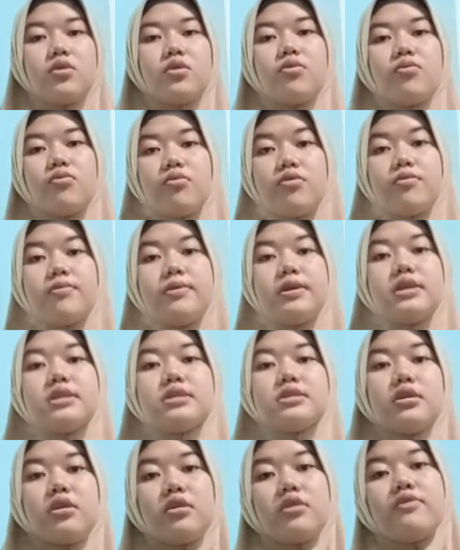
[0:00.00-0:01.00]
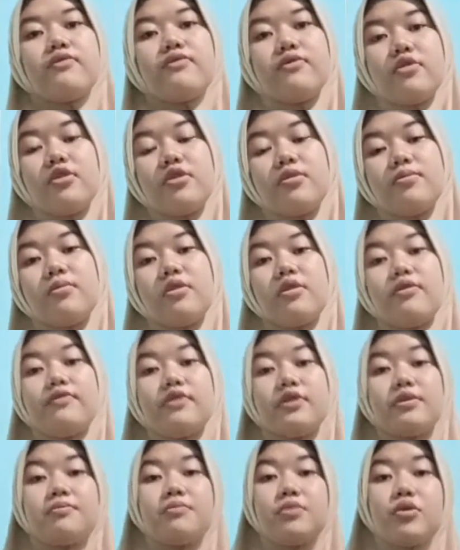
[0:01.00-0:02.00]
Rubies are formed of
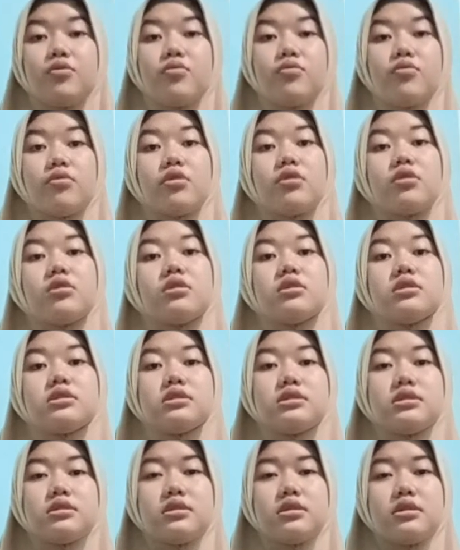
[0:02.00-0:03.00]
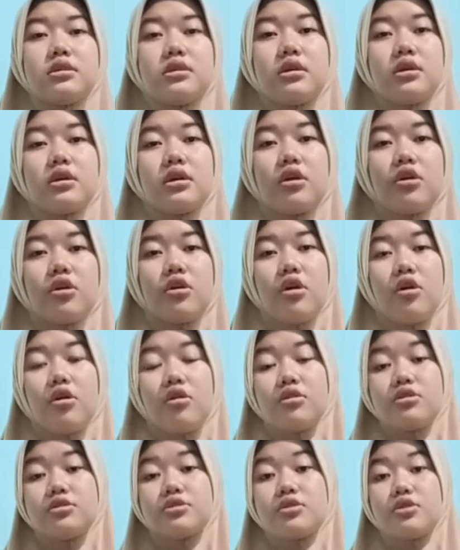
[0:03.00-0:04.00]
a minerals
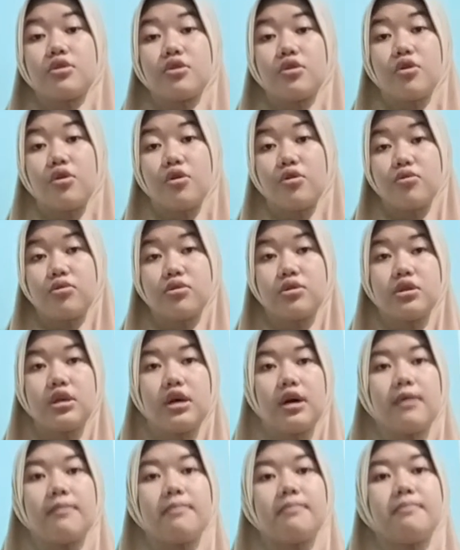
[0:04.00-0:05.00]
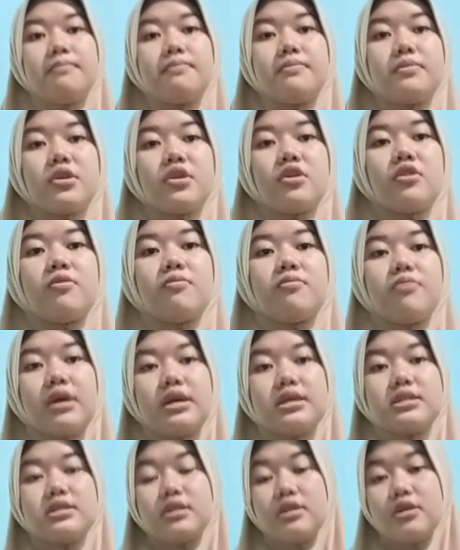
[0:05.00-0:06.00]
called corundum,
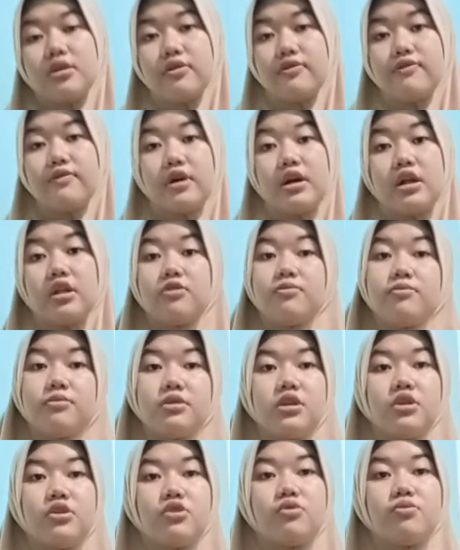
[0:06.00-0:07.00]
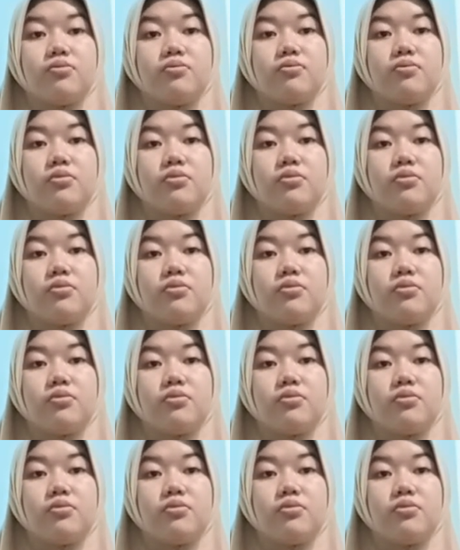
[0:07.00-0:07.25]
comprised of aluminum